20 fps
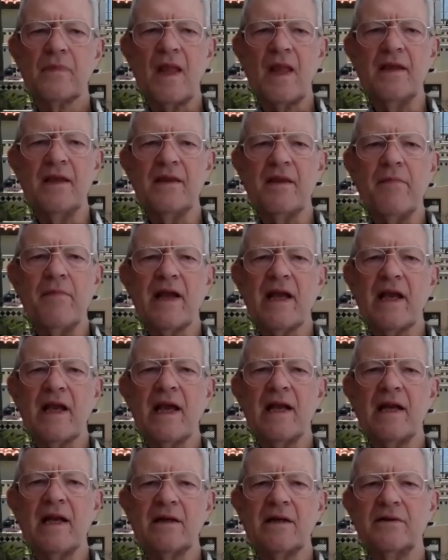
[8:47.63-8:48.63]
The
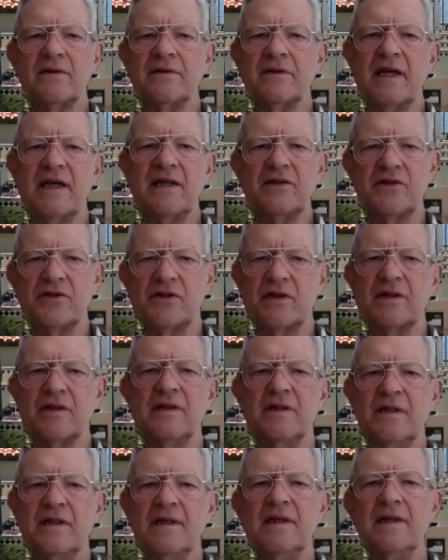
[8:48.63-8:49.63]
mechanical nature
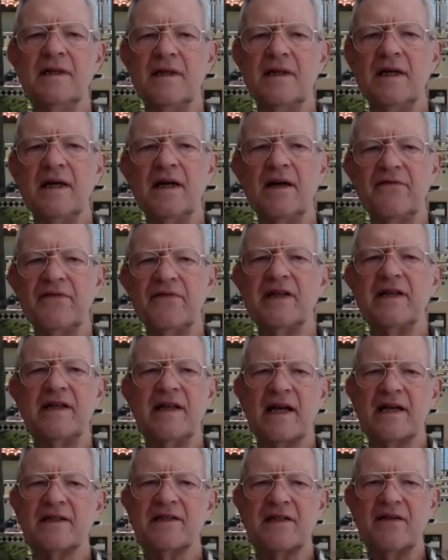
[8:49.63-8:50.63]
of
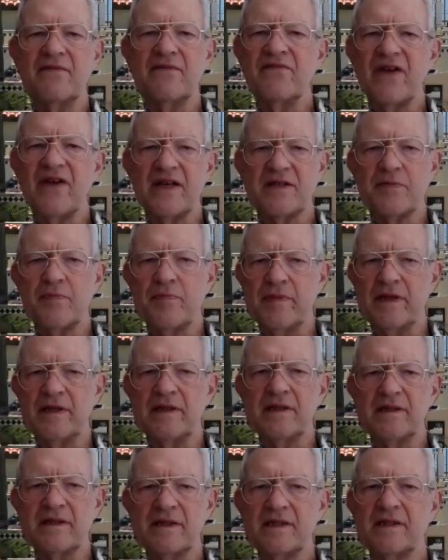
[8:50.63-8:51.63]
indexed
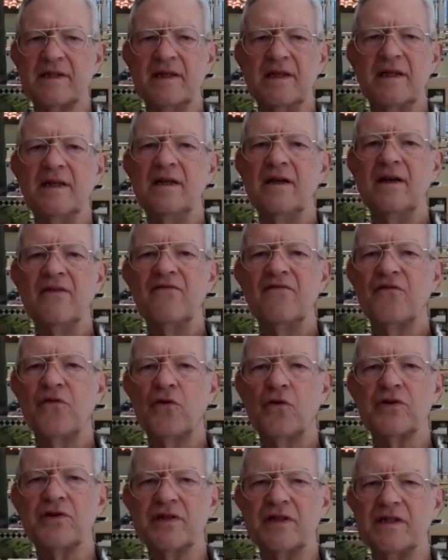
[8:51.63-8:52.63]
investments
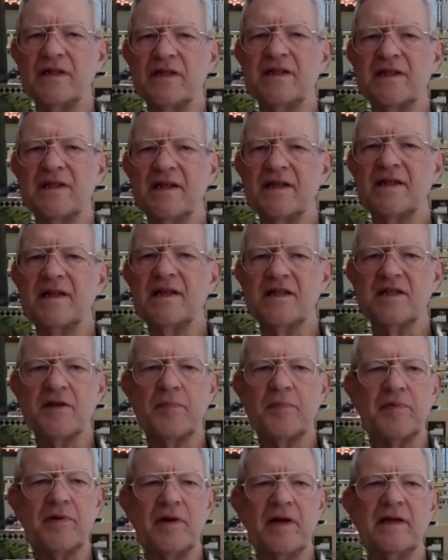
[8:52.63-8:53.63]
forces the
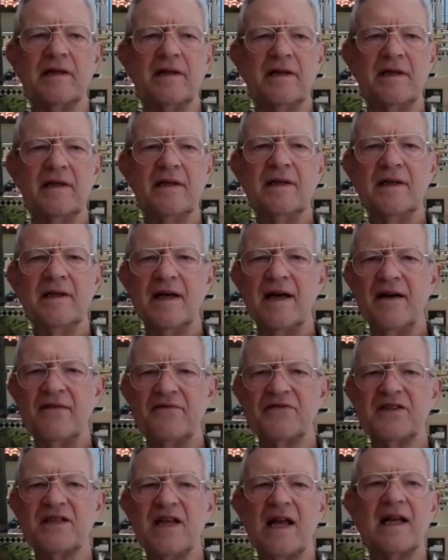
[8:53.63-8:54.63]
discipline of
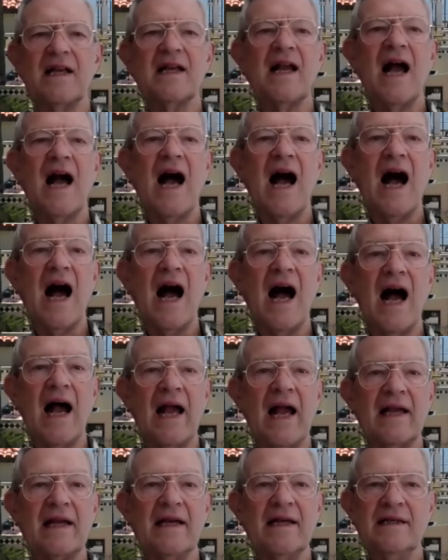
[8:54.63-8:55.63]
selling
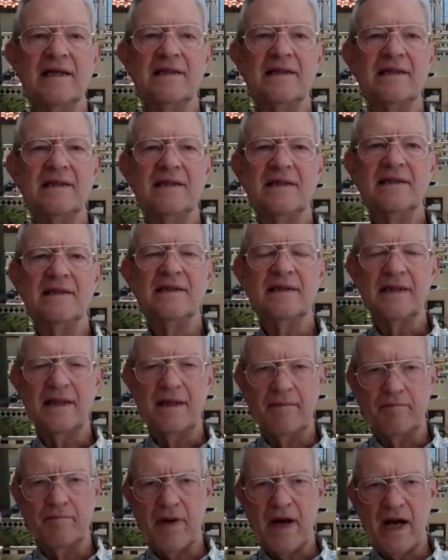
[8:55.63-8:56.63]
high
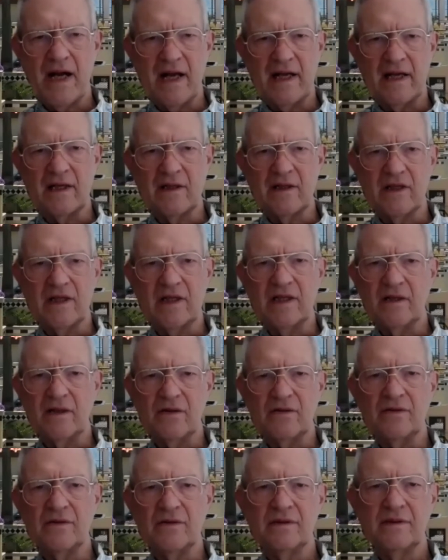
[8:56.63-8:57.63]
and buying low.